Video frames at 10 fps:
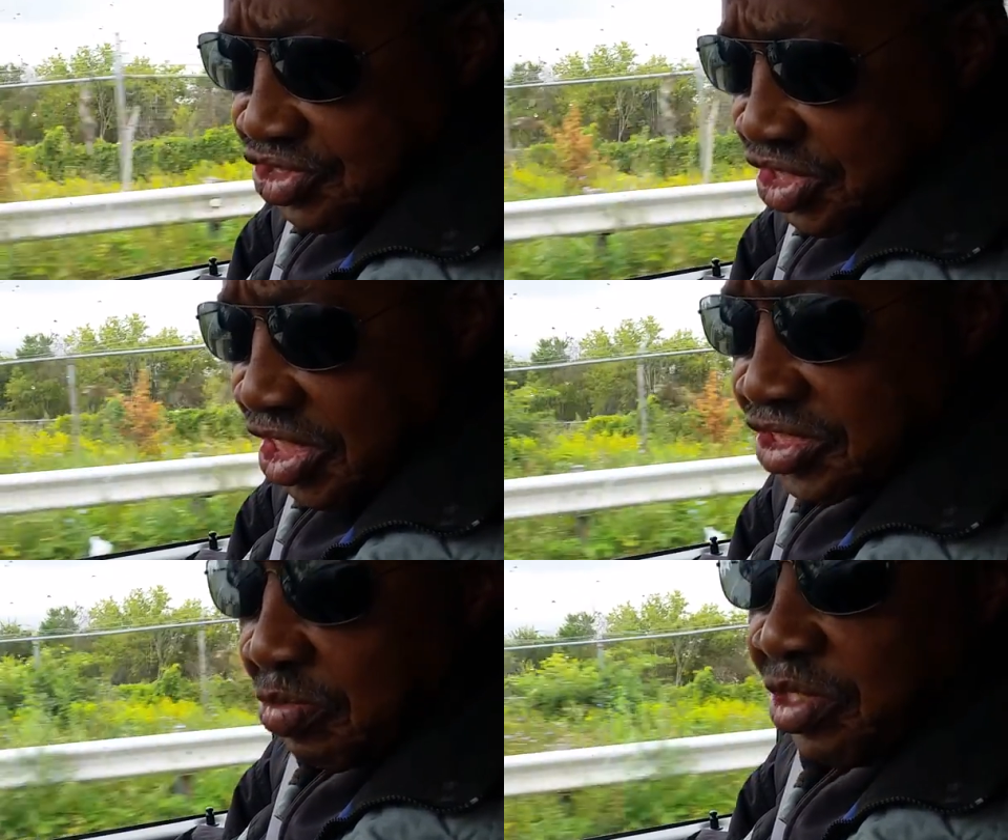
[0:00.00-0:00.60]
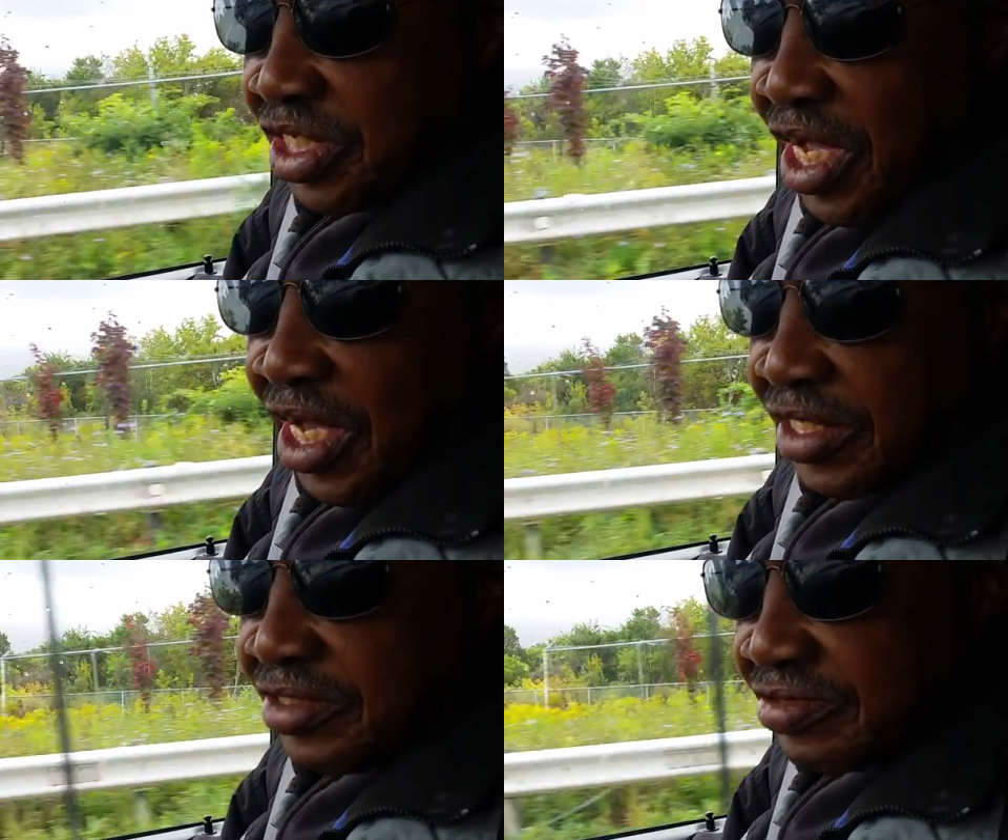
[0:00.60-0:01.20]
chance that we
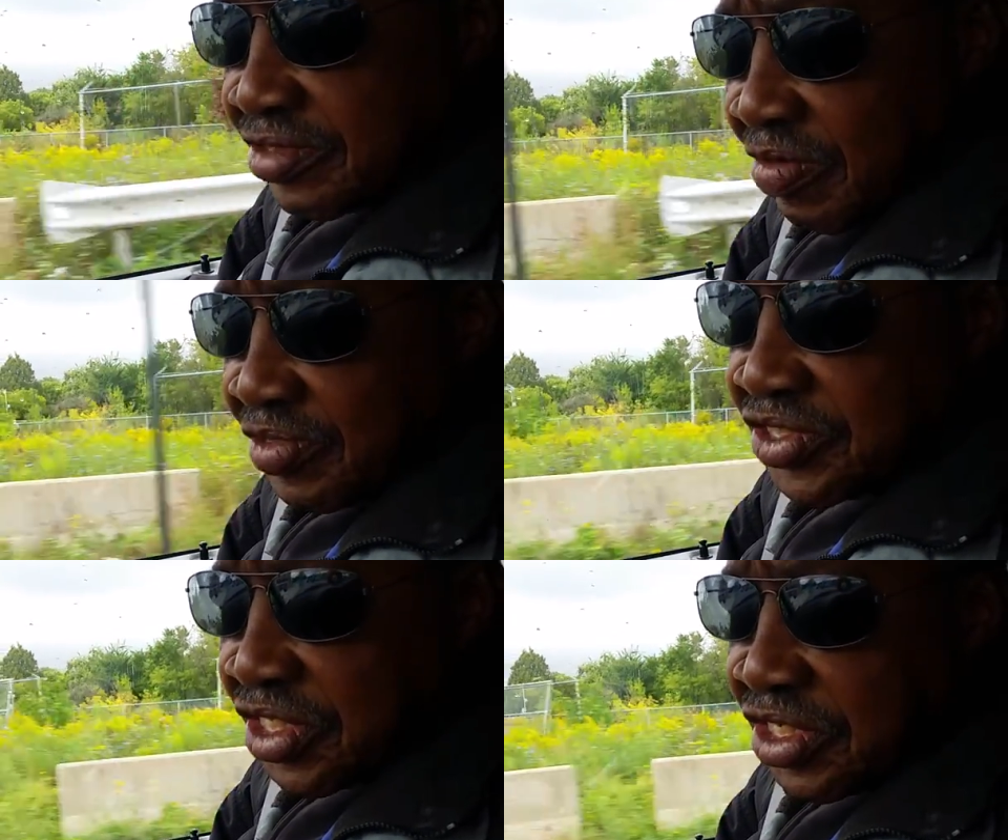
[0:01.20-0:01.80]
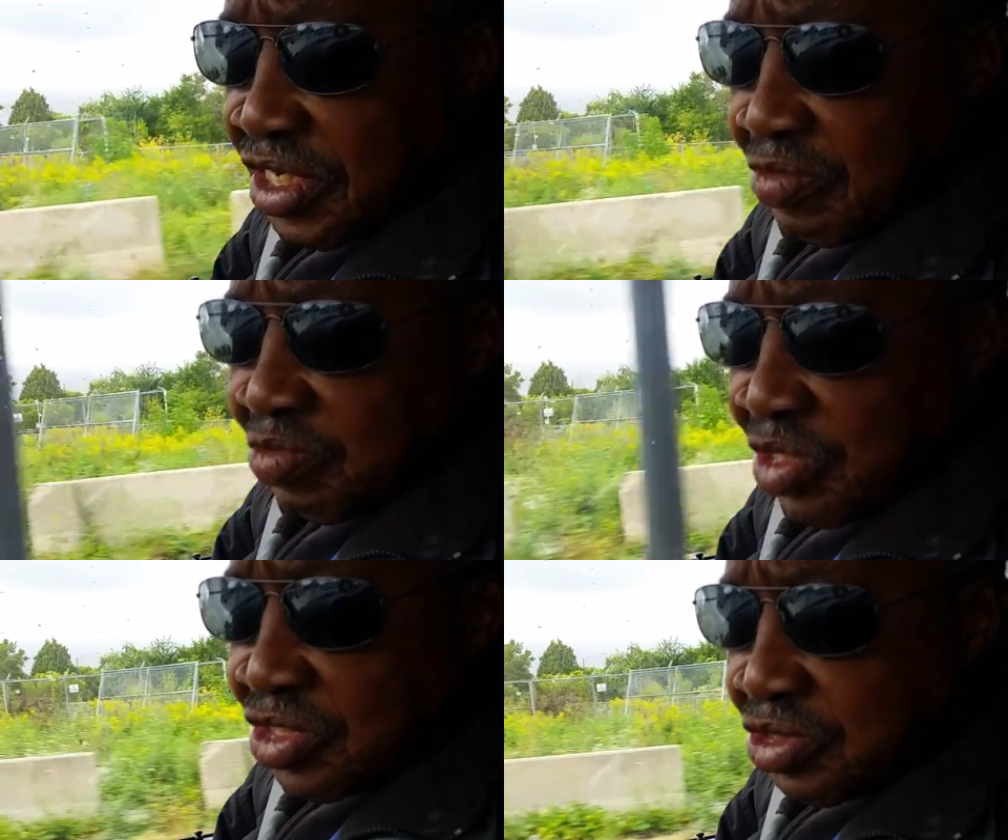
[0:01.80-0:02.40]
got, every city that we
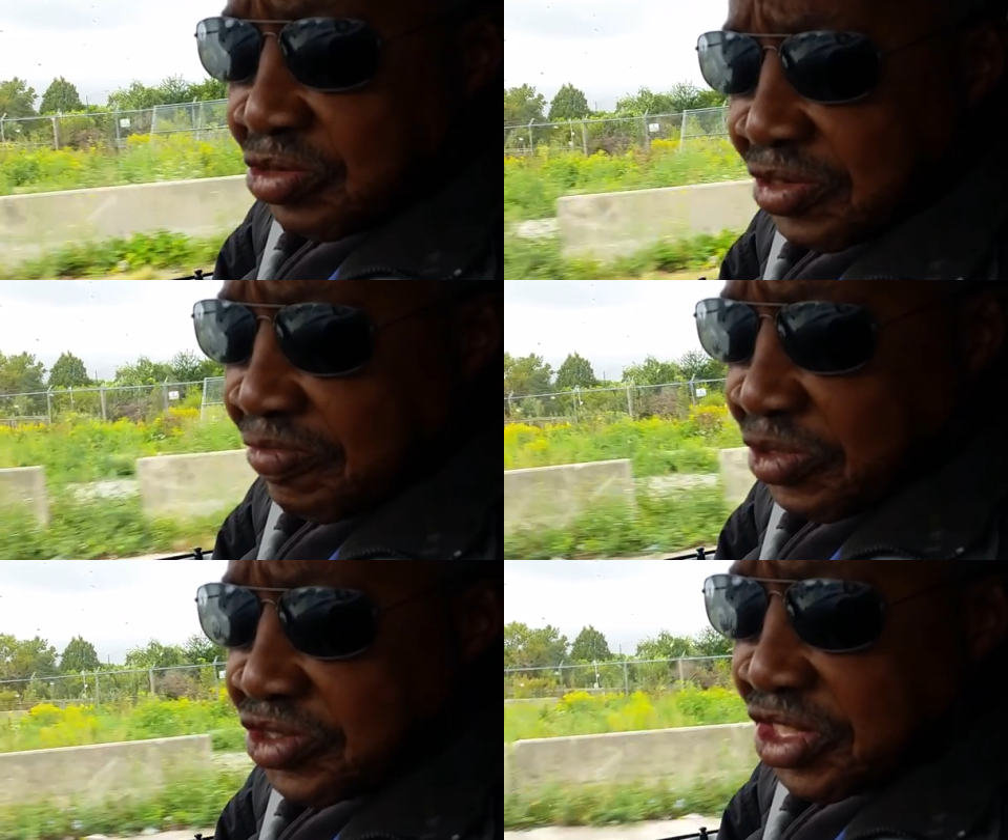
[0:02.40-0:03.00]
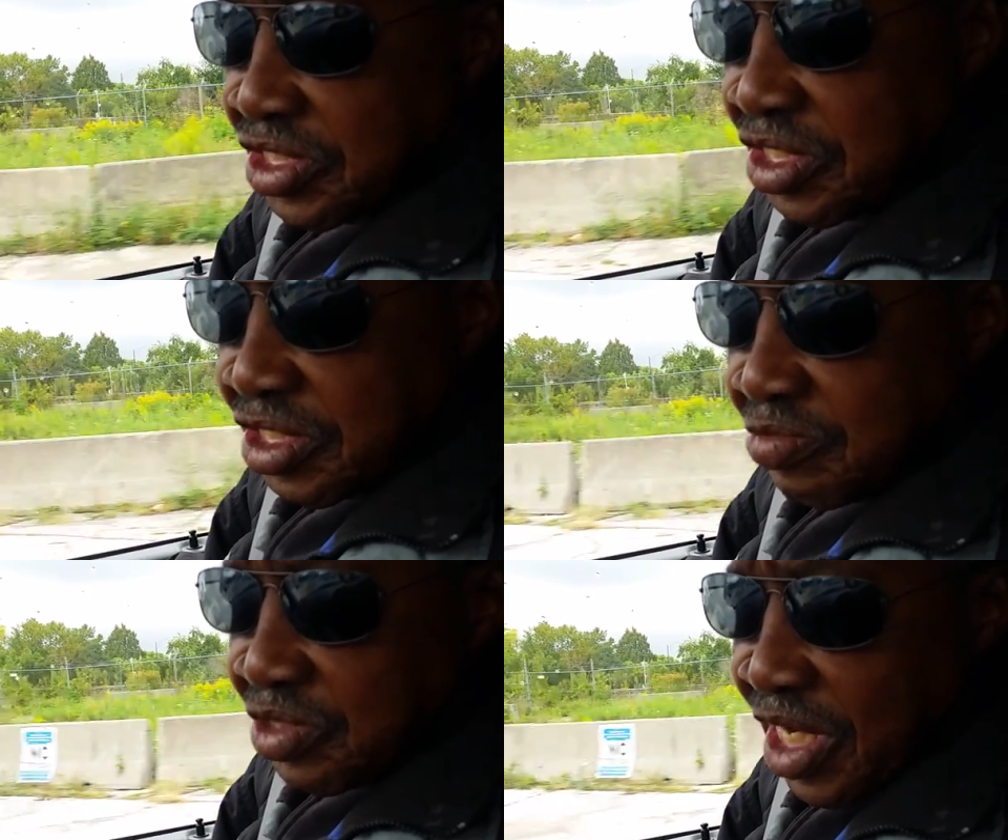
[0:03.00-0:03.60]
went to, the first thing that
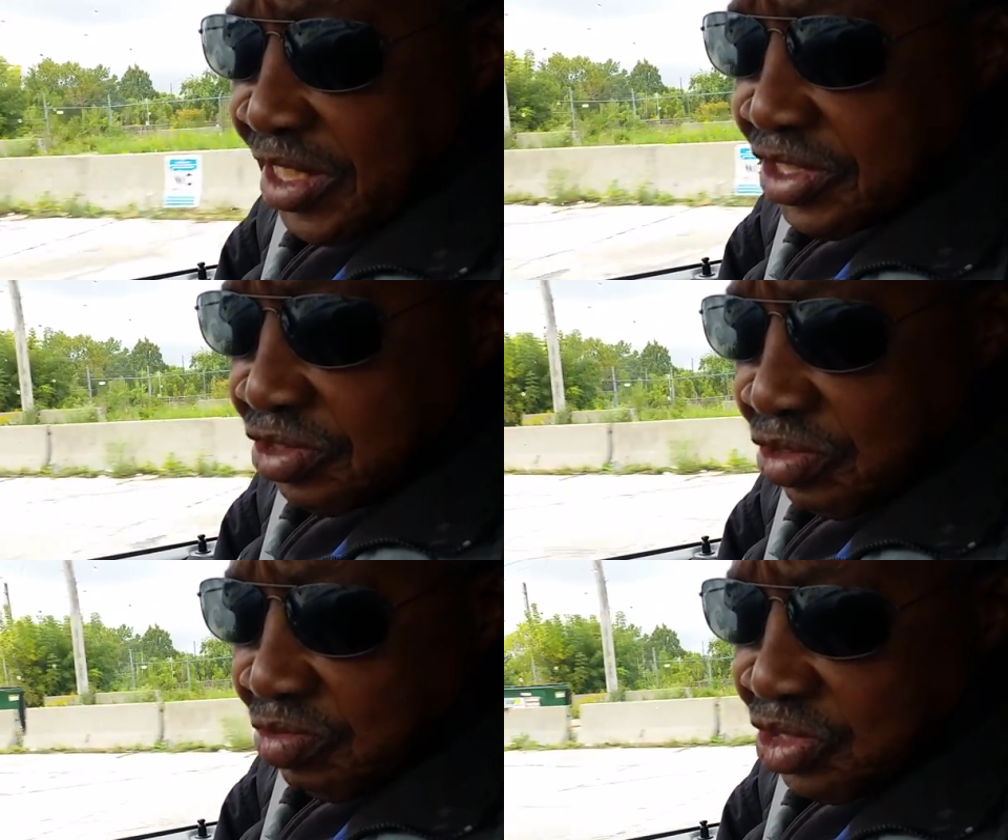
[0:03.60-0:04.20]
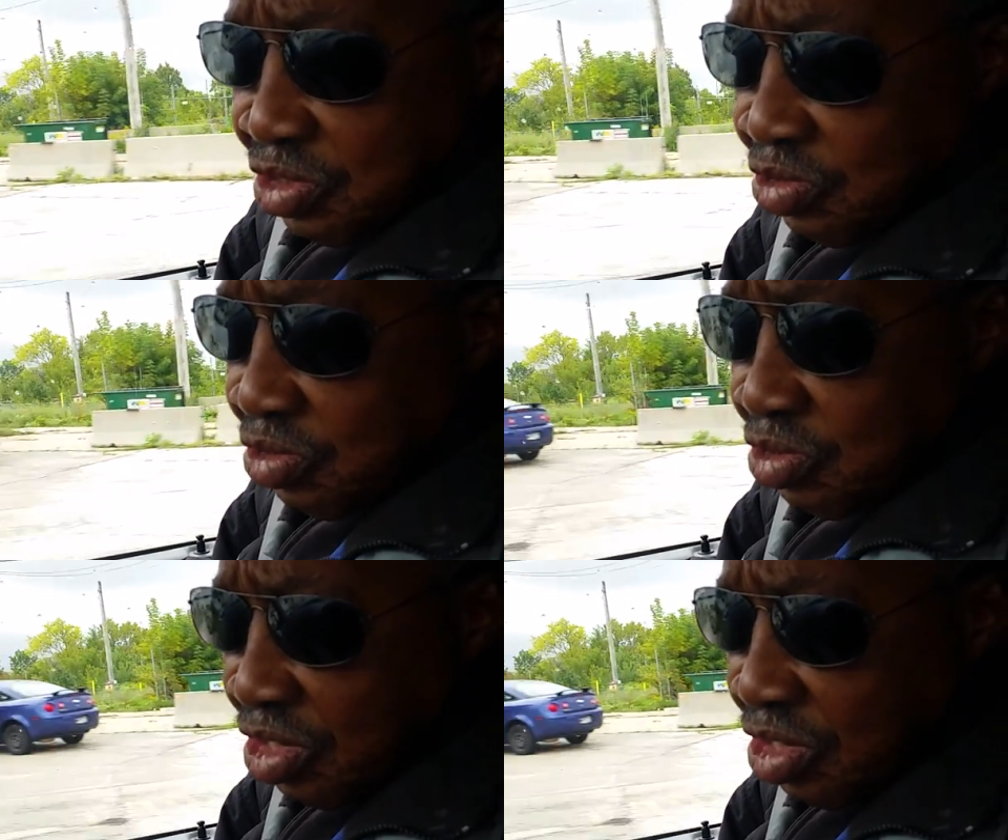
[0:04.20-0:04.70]
he liked to do was go